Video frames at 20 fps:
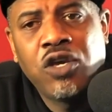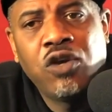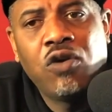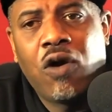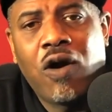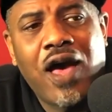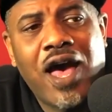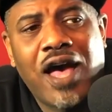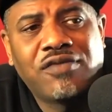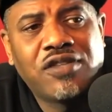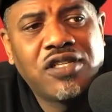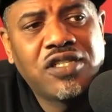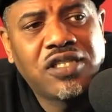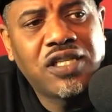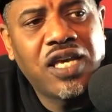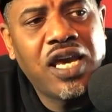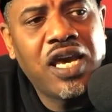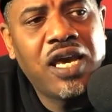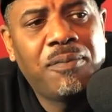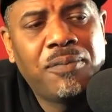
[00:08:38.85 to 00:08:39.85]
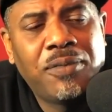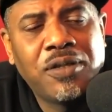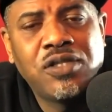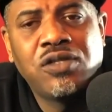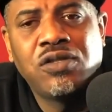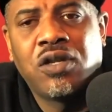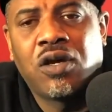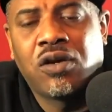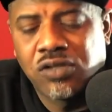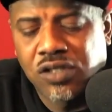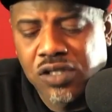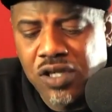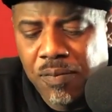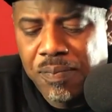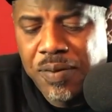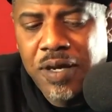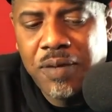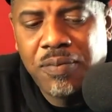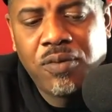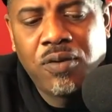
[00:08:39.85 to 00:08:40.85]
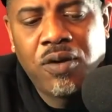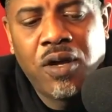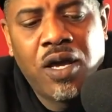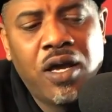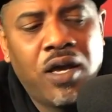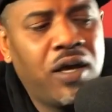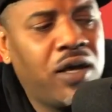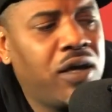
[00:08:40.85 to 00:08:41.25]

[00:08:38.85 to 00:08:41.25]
You don't have to say it, but some people,